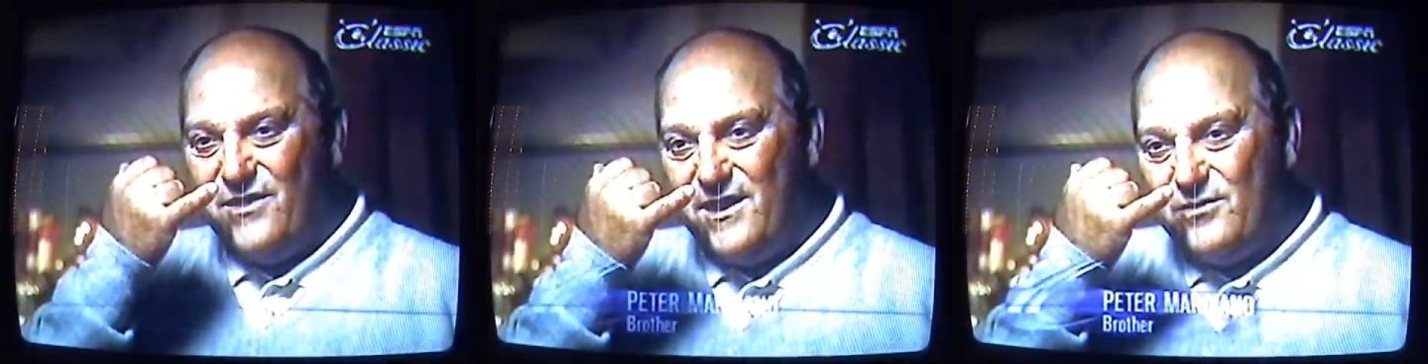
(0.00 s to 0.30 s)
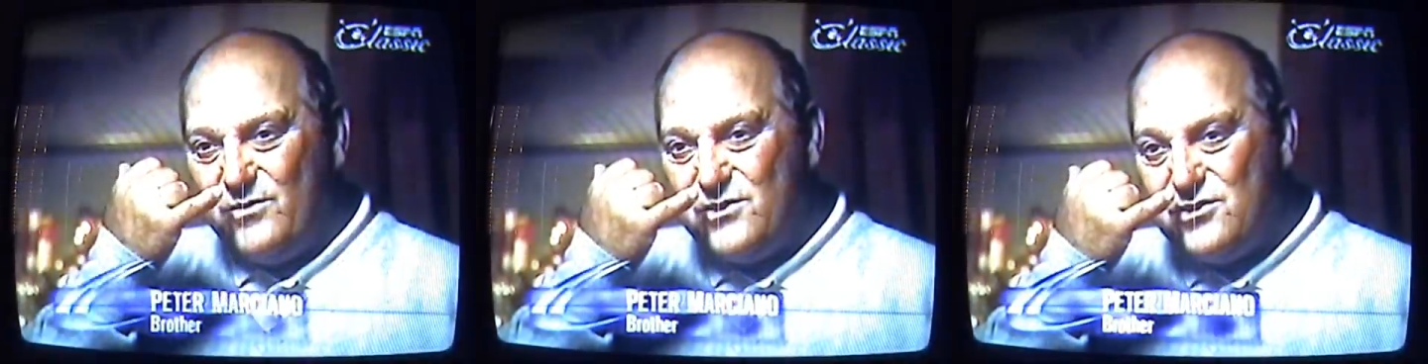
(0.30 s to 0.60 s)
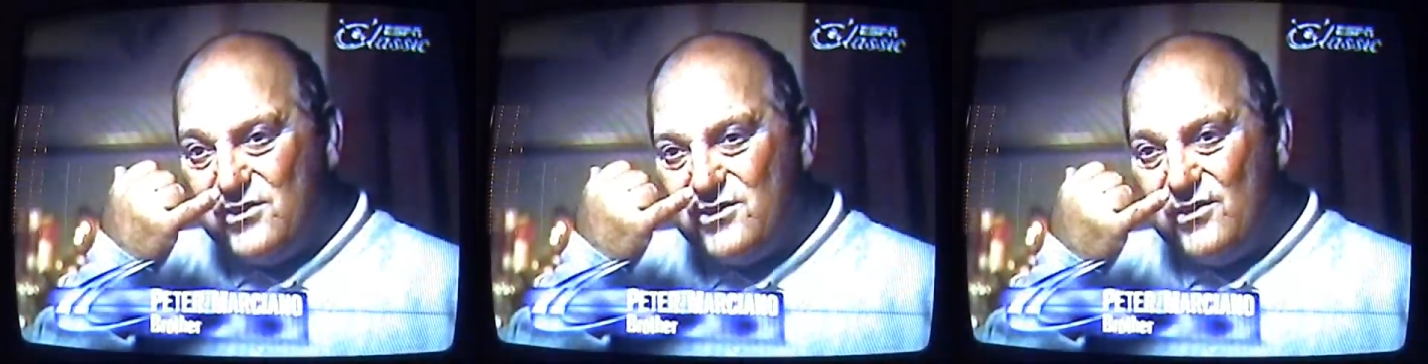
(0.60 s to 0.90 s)
you that it was
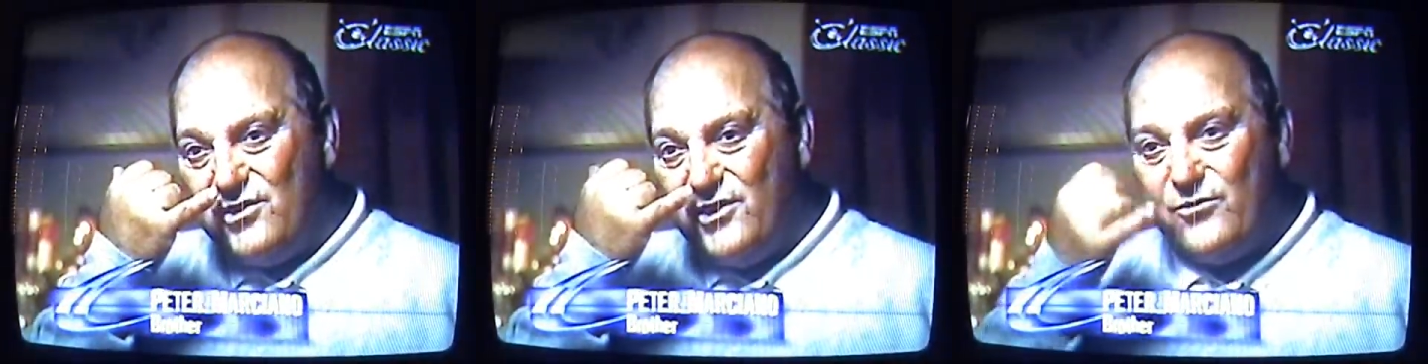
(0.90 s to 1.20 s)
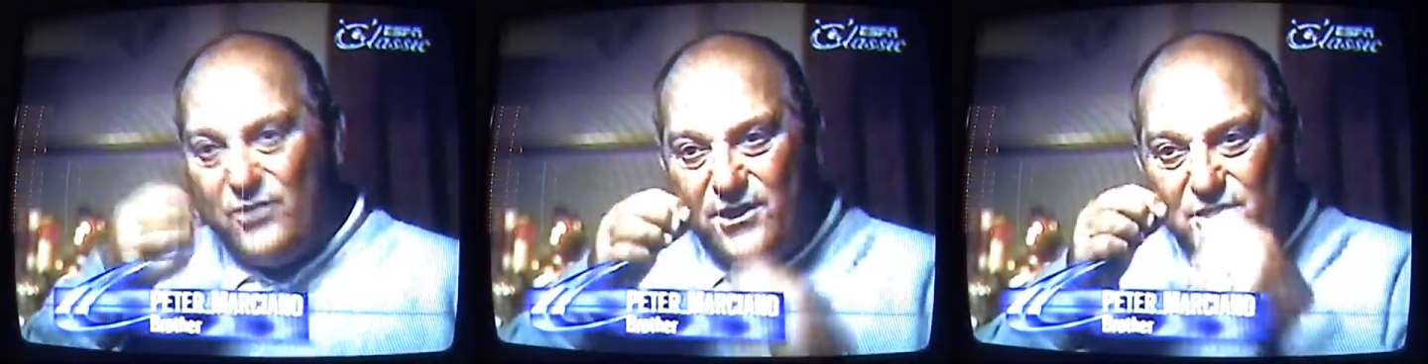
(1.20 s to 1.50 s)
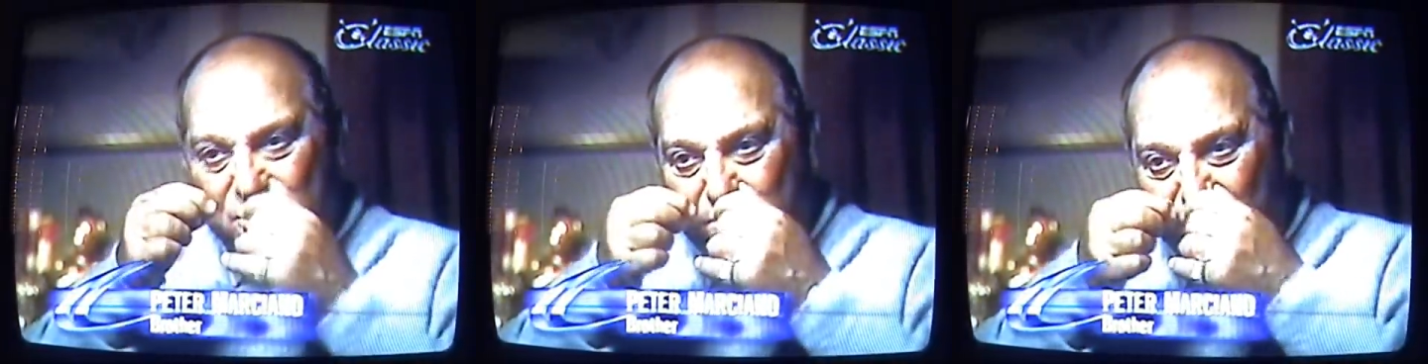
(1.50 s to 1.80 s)
just
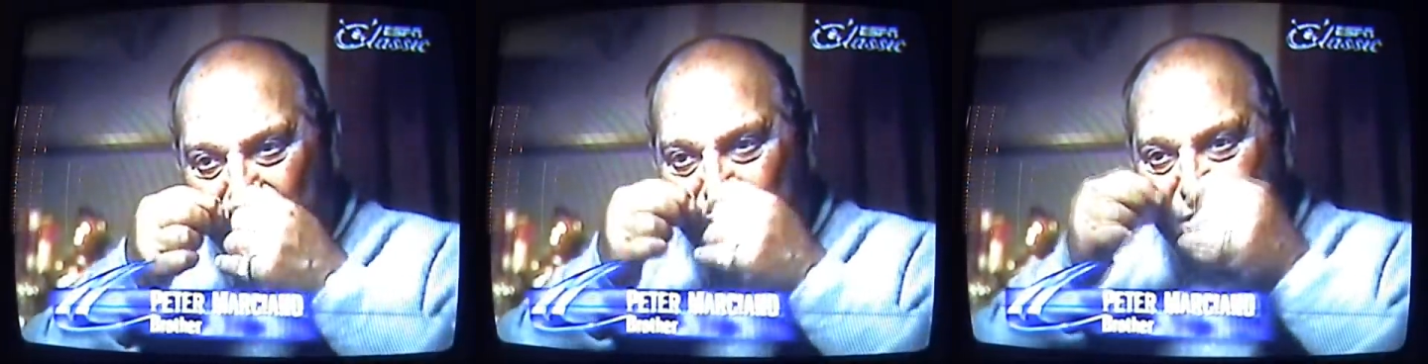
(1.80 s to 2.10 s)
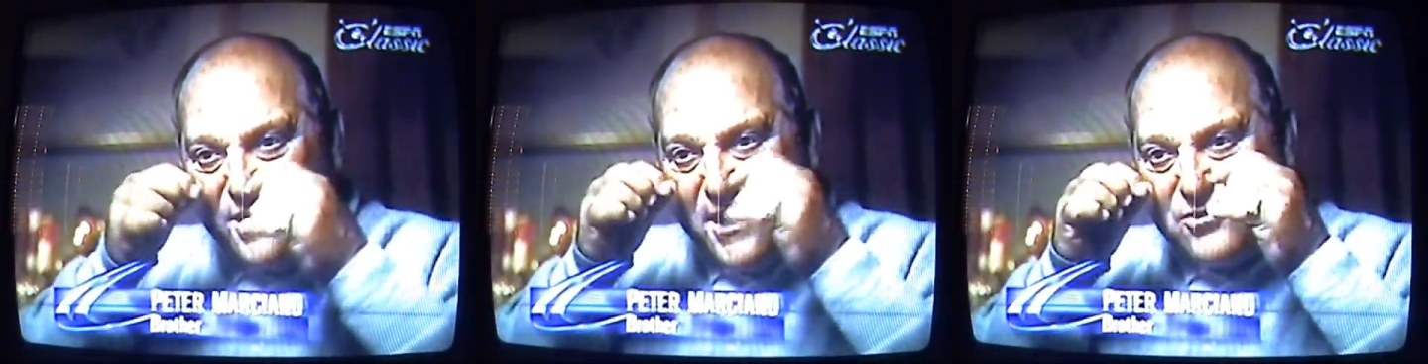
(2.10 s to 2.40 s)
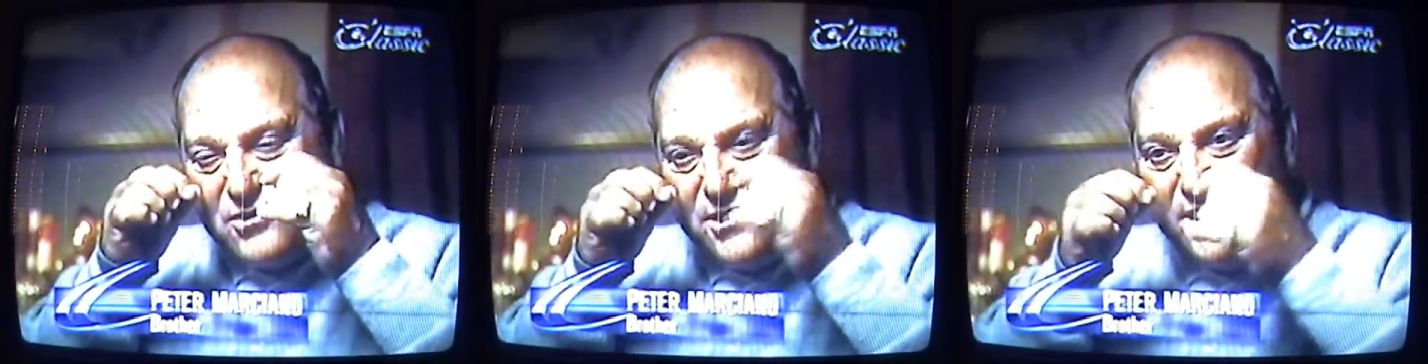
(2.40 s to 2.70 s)
literally split, you could
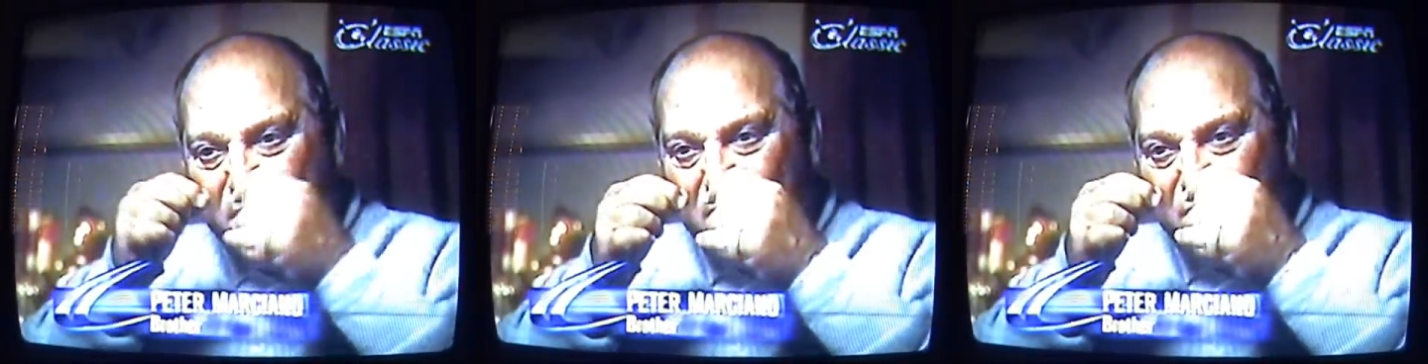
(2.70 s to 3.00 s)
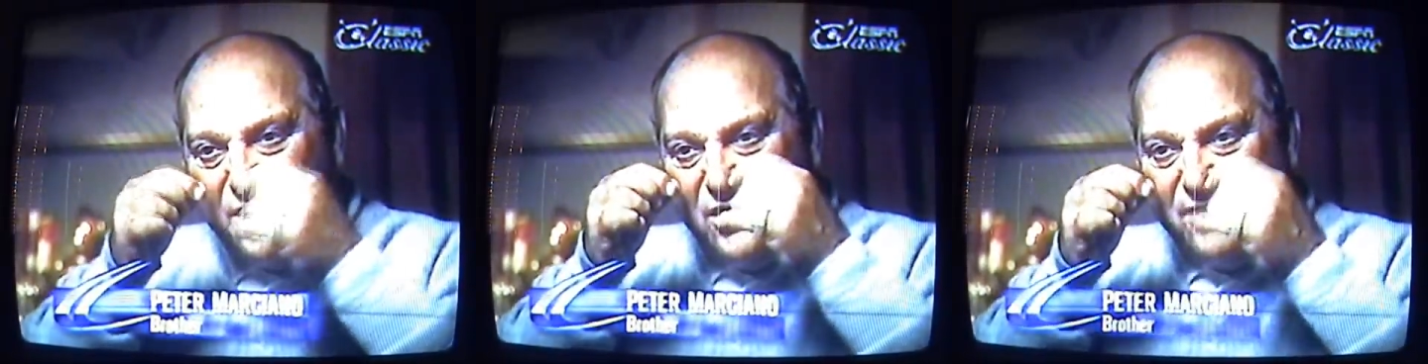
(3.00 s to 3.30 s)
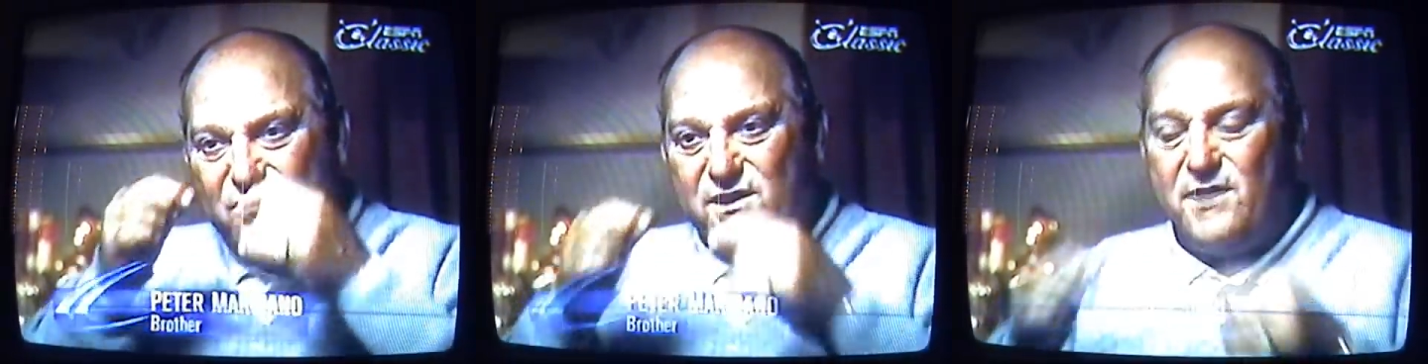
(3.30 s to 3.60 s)
actually
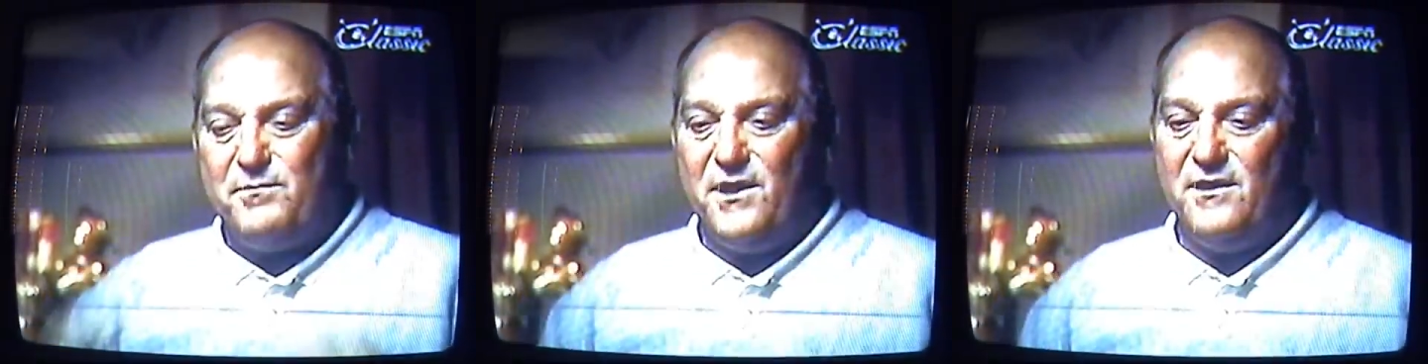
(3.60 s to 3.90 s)
lift it up